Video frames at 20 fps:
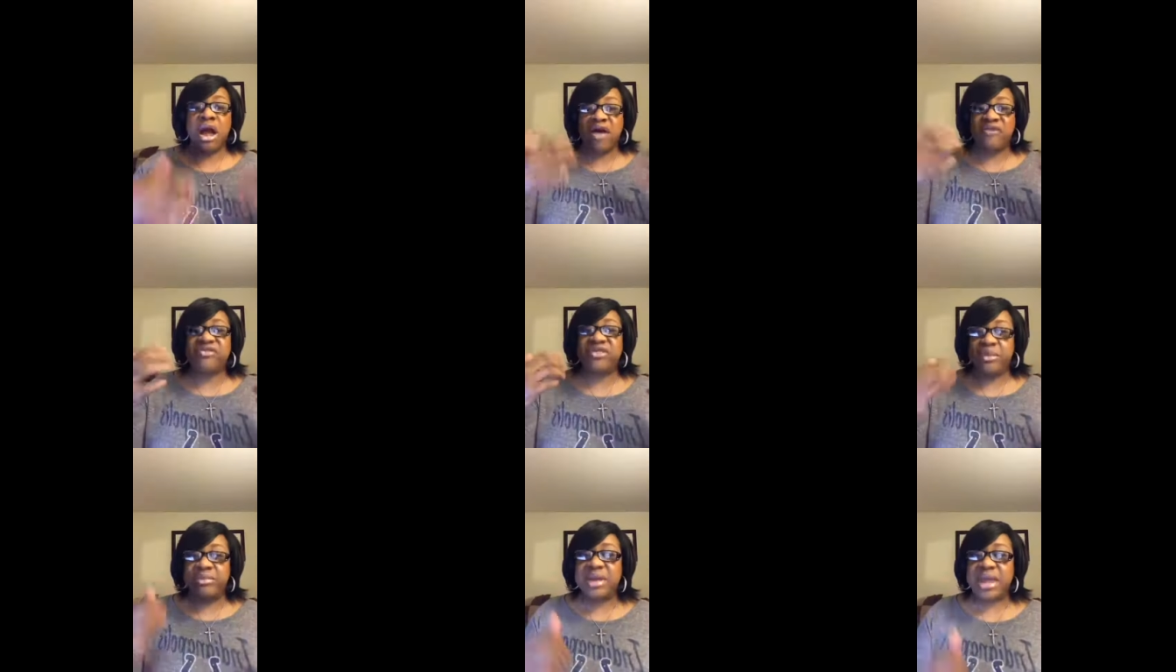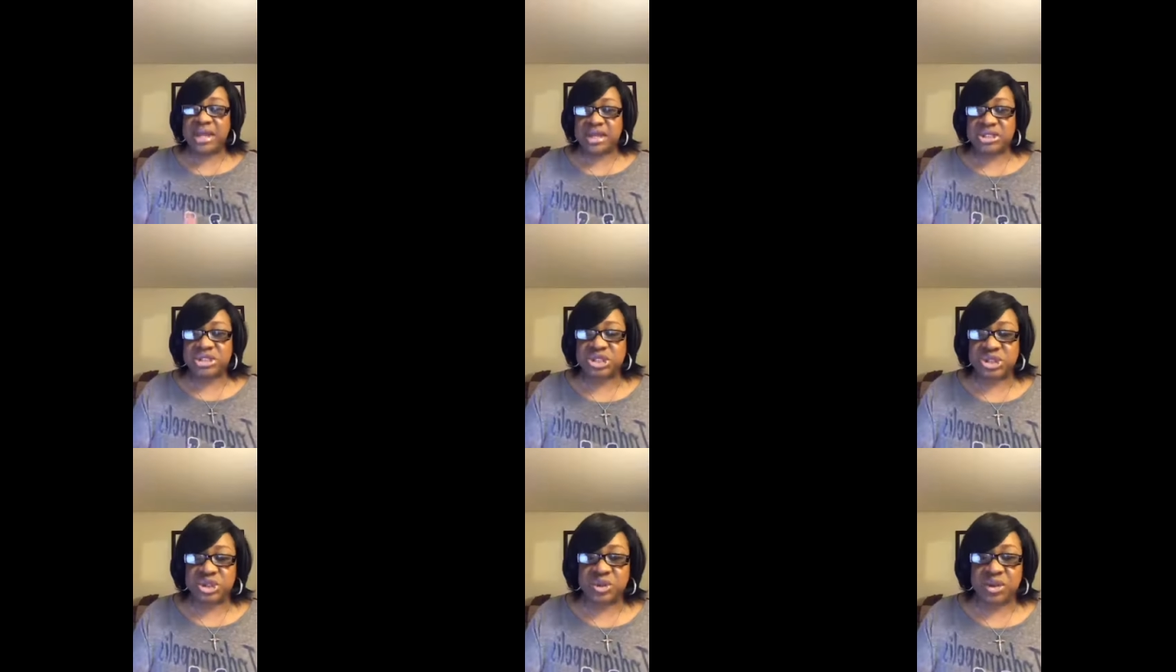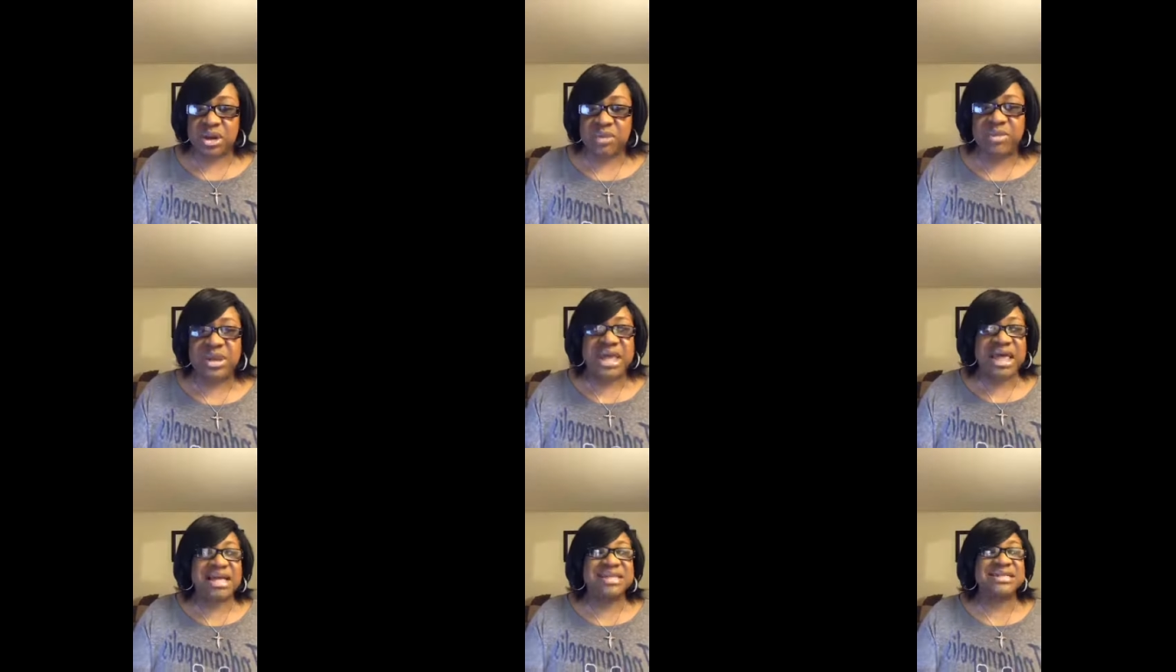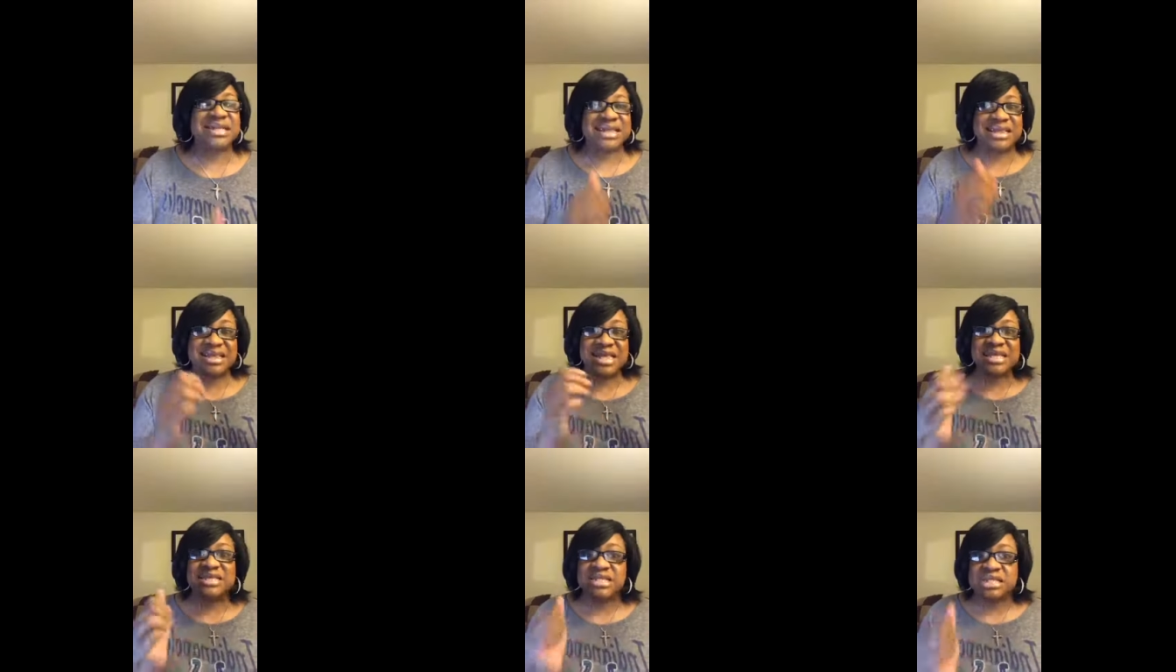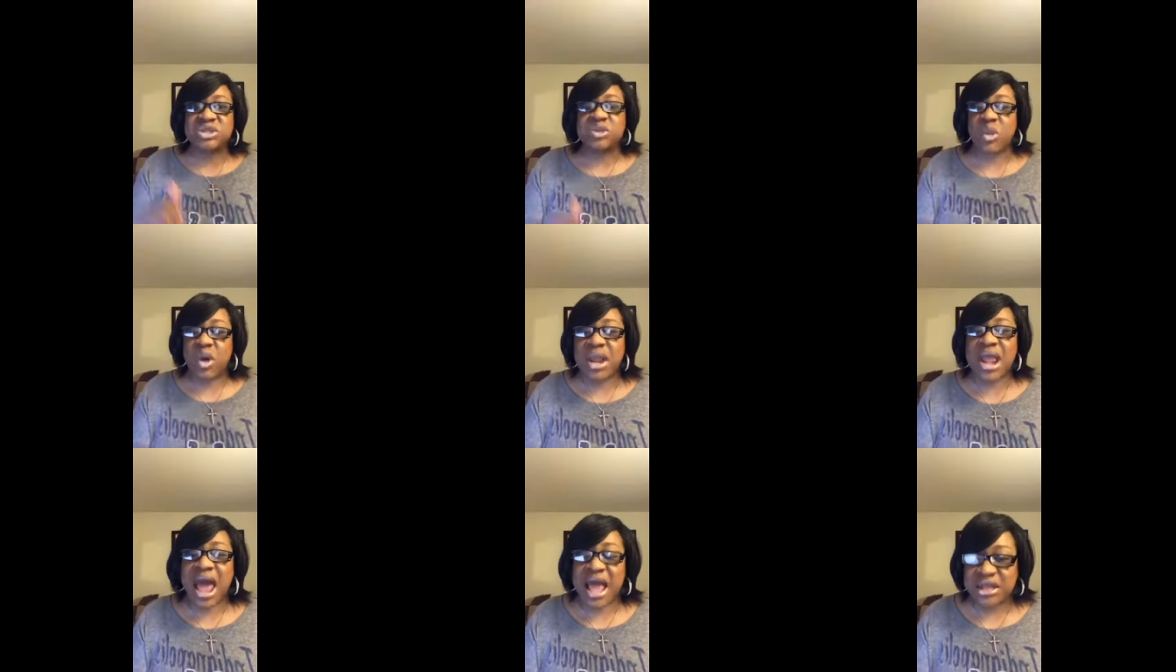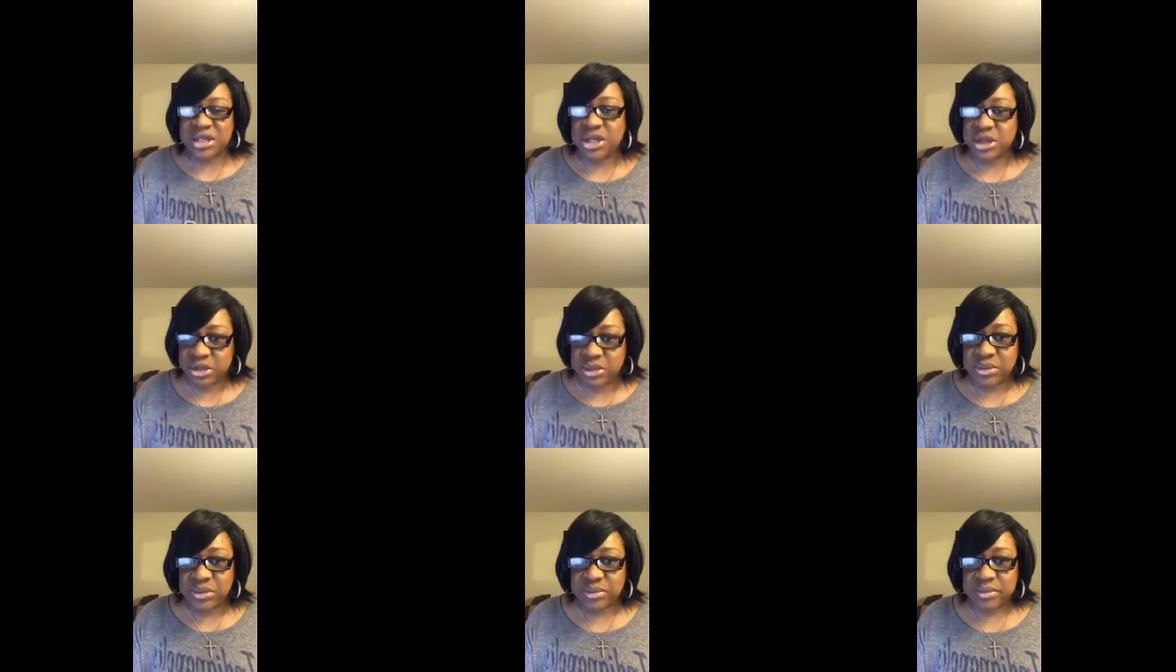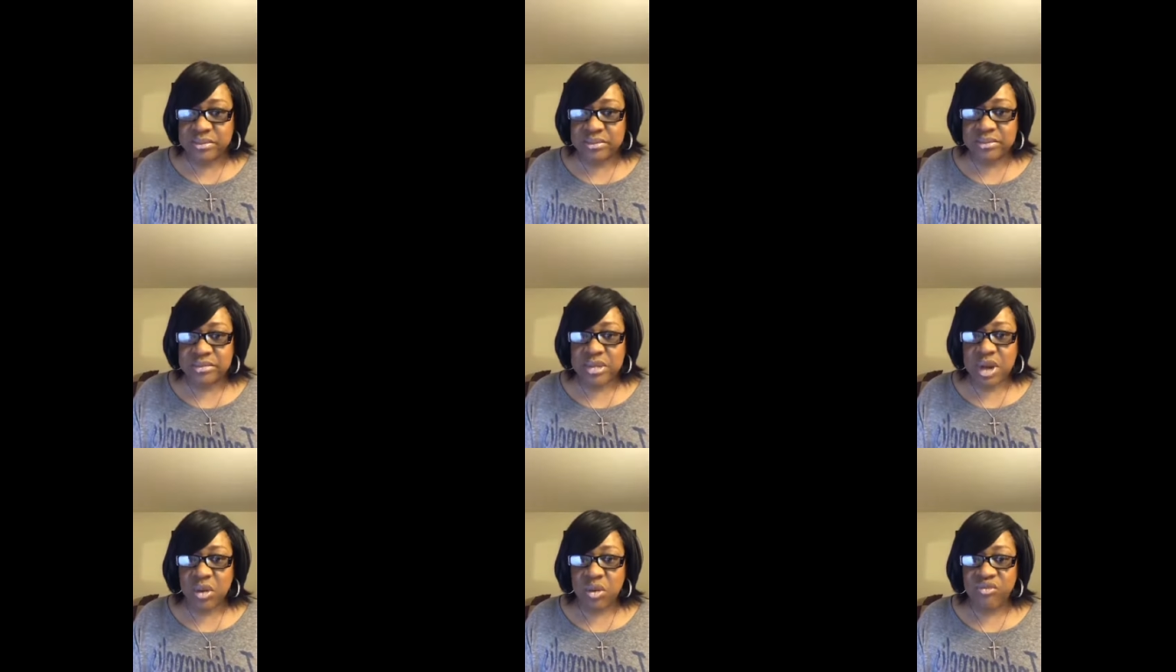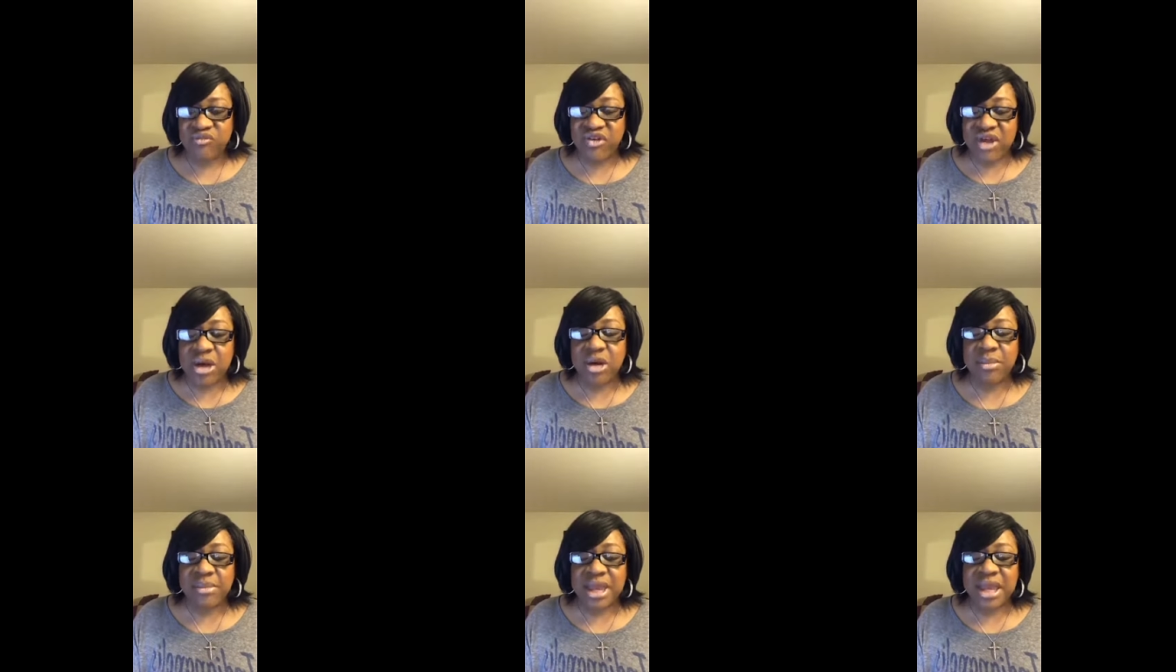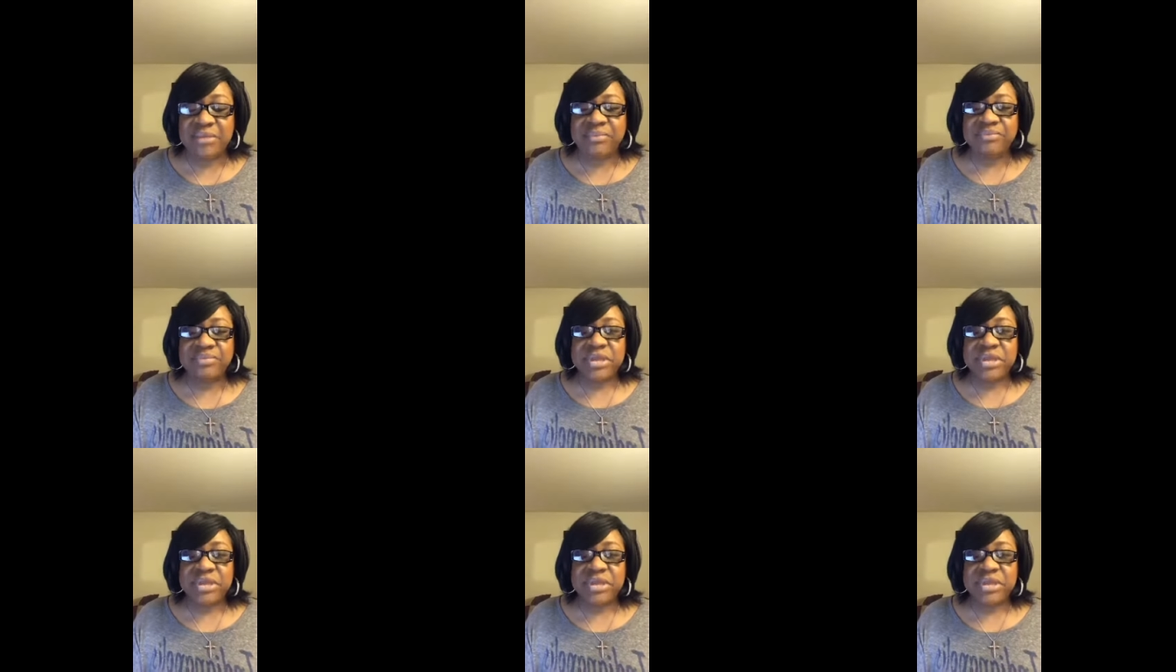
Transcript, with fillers: of the ministry because this is what I do. Feel me.